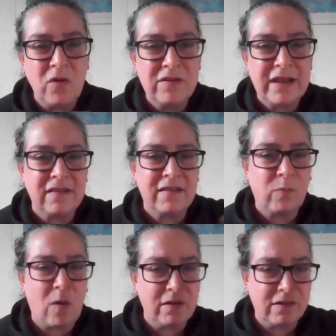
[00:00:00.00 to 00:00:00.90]
you get
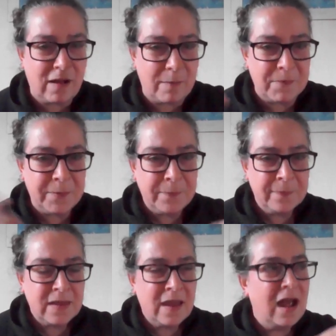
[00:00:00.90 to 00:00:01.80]
swallowed up.
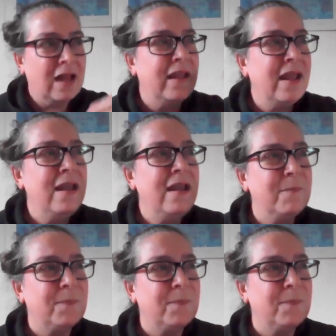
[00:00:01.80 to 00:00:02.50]
And then,